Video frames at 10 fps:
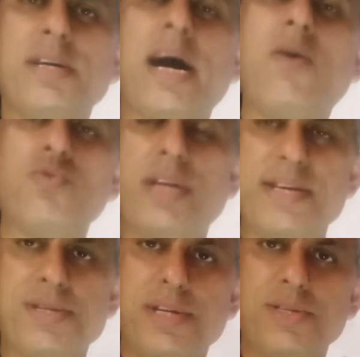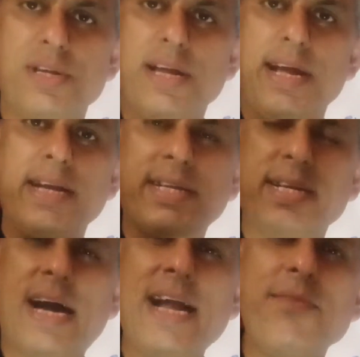count as such.
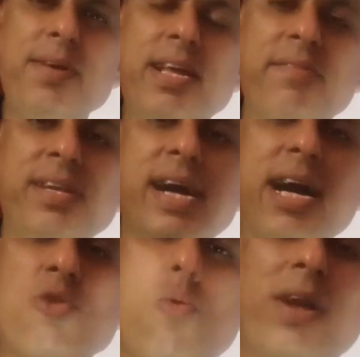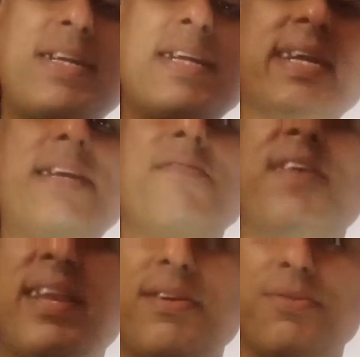It can't be given a quantitative
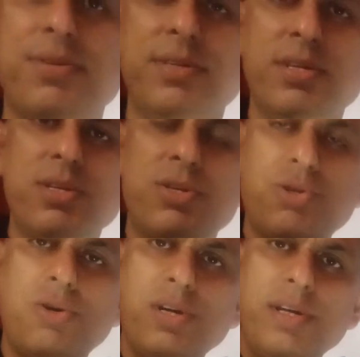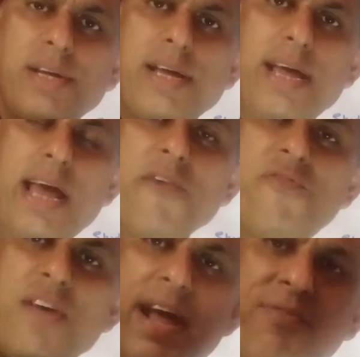value. So
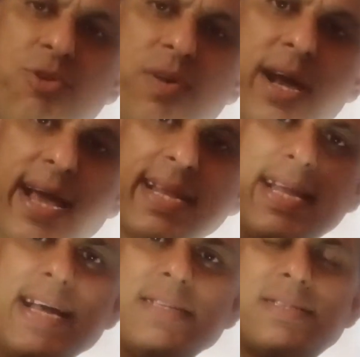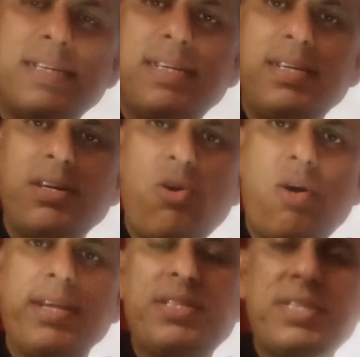if we have to analyze the
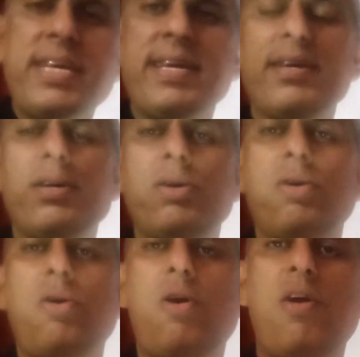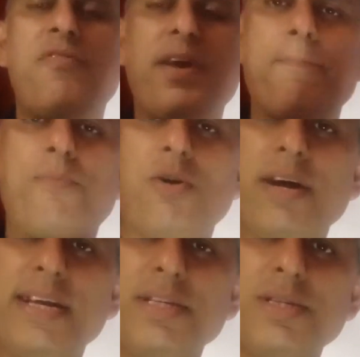honesty of
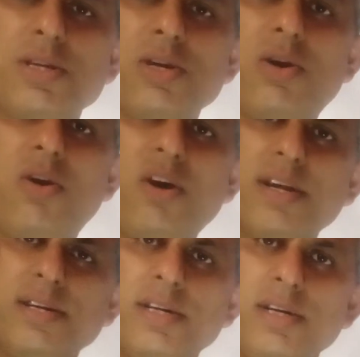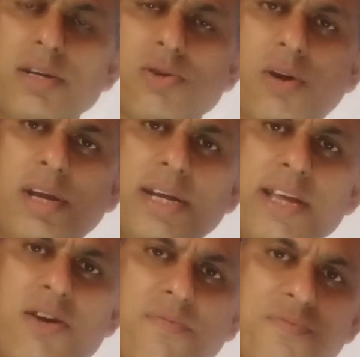employees or
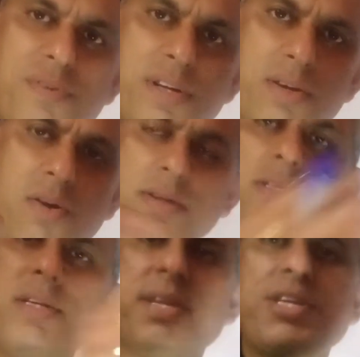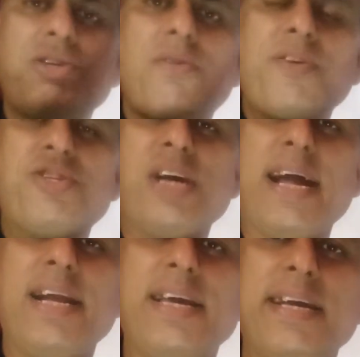quality of concentration of a
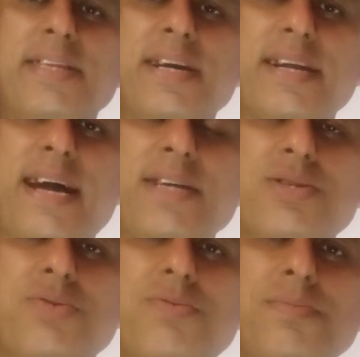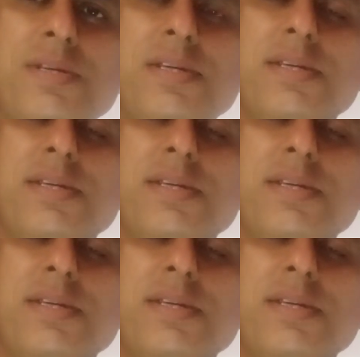child in the classroom,